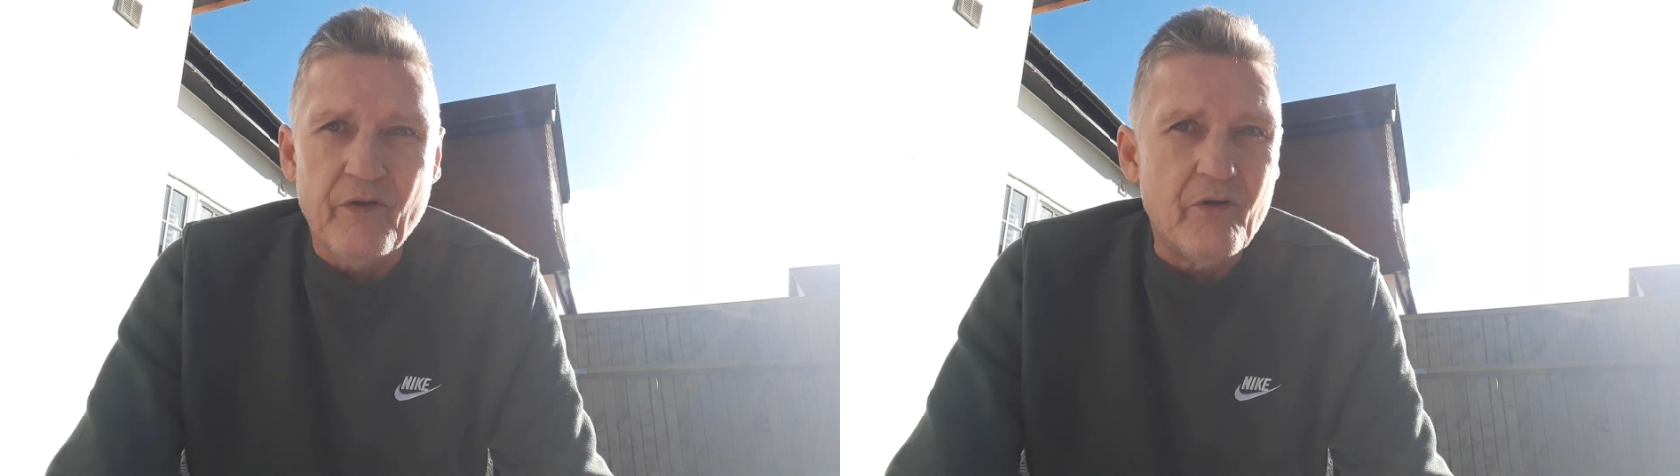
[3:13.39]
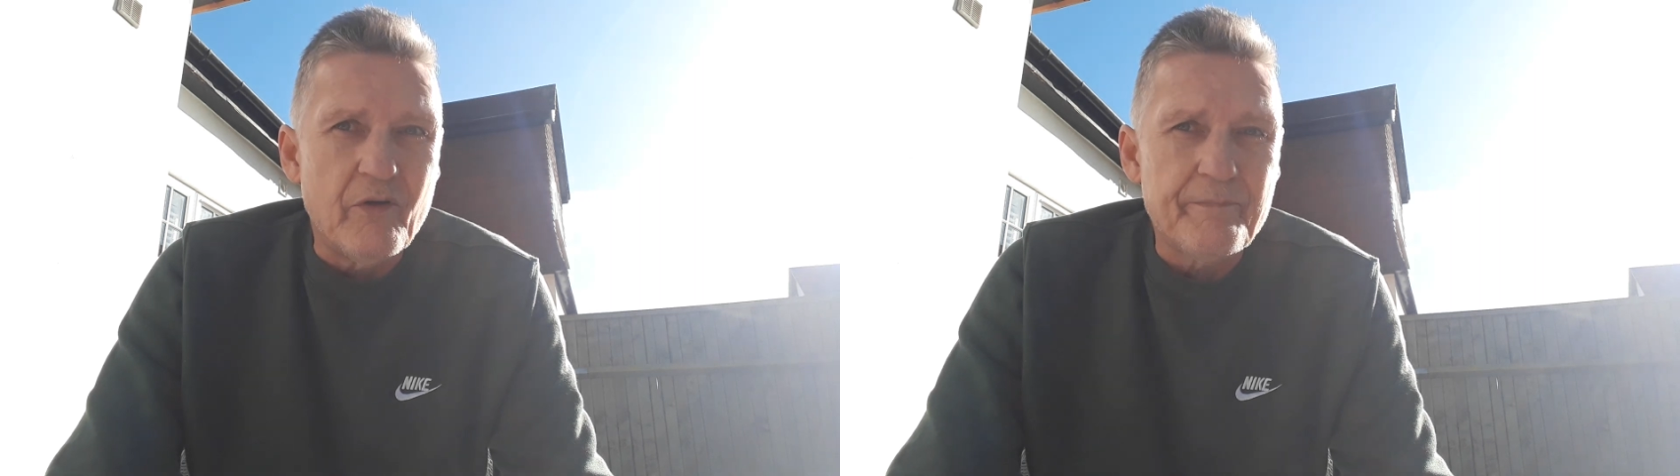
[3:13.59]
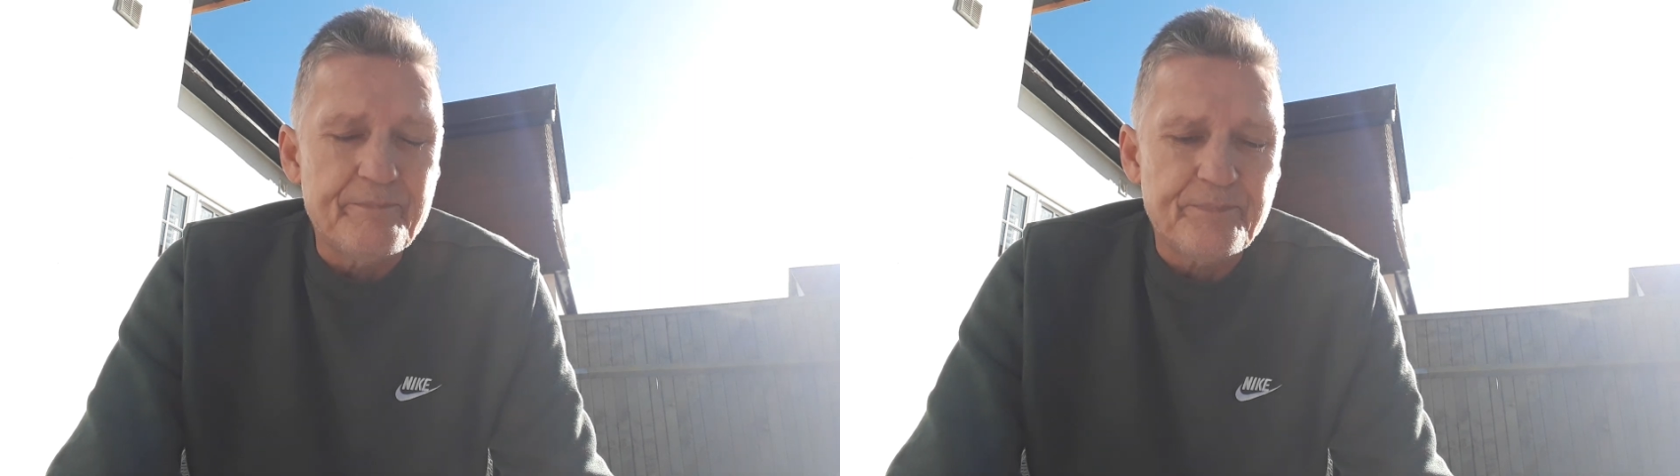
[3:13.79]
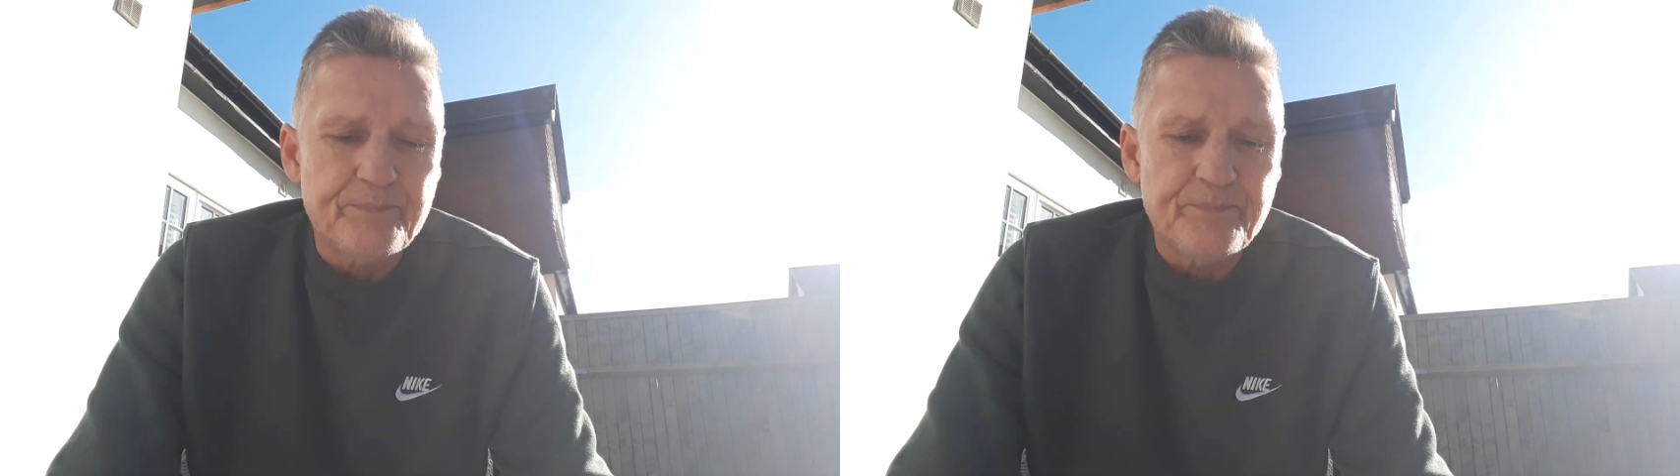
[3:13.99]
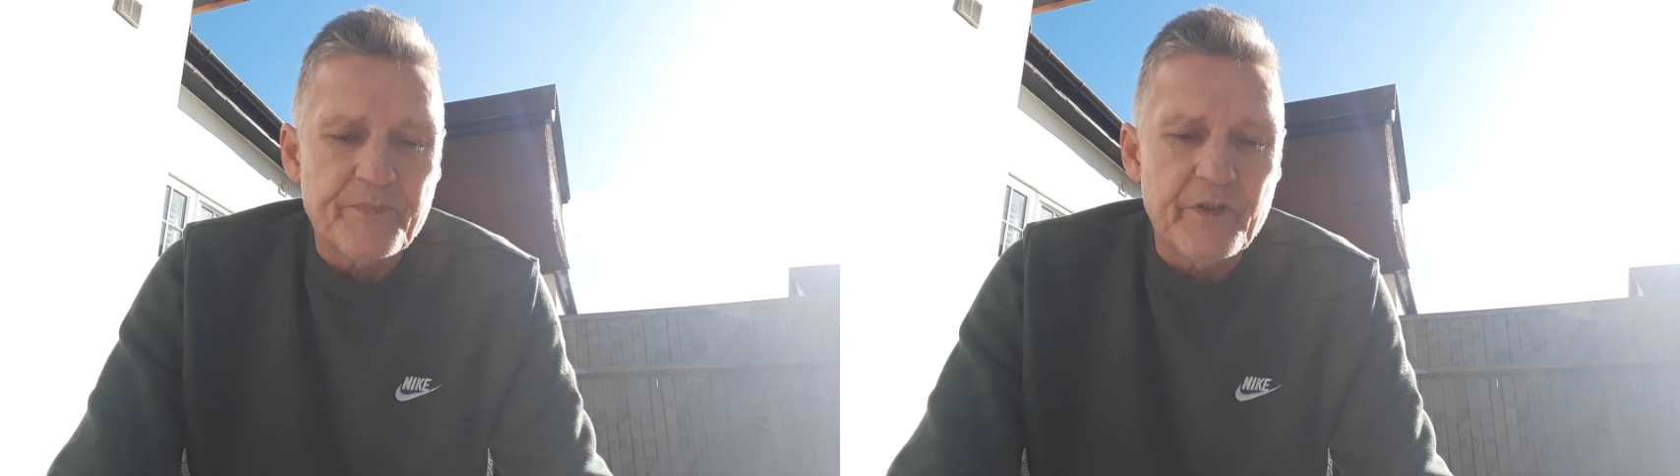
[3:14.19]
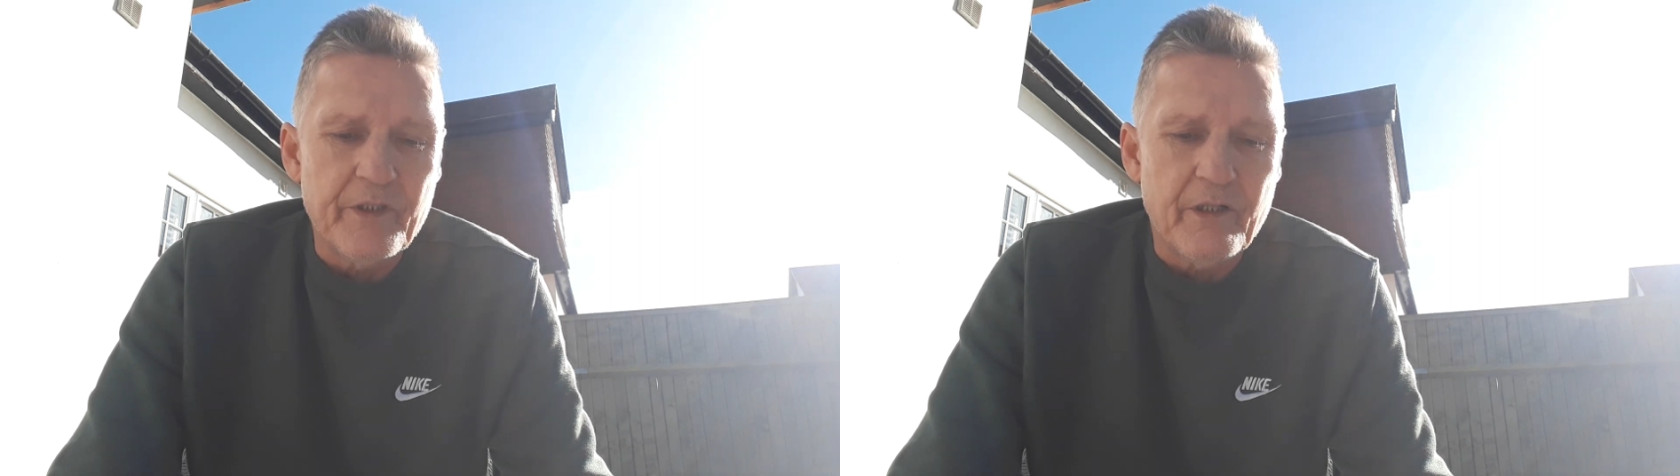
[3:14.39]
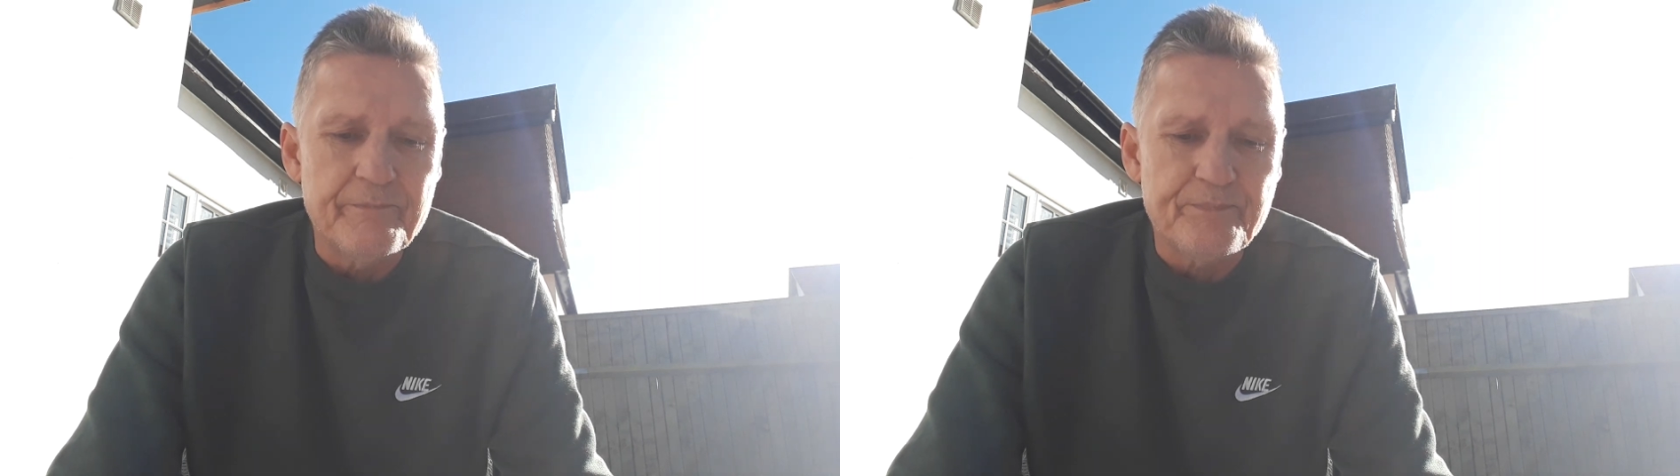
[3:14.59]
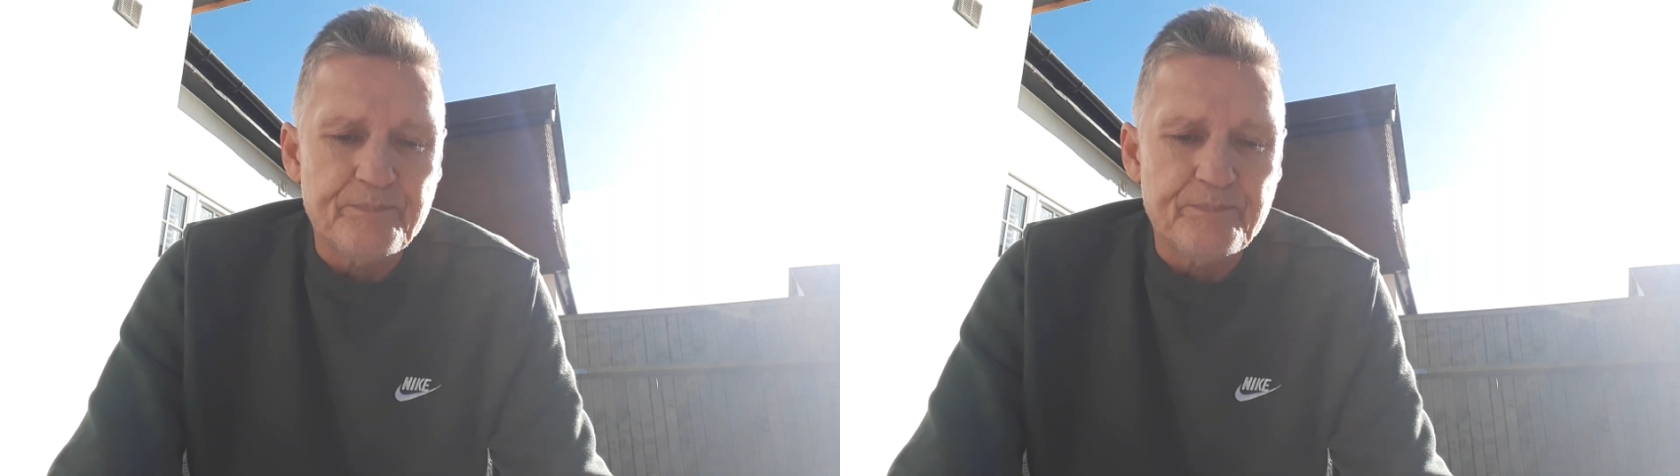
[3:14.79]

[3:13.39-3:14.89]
or, you know,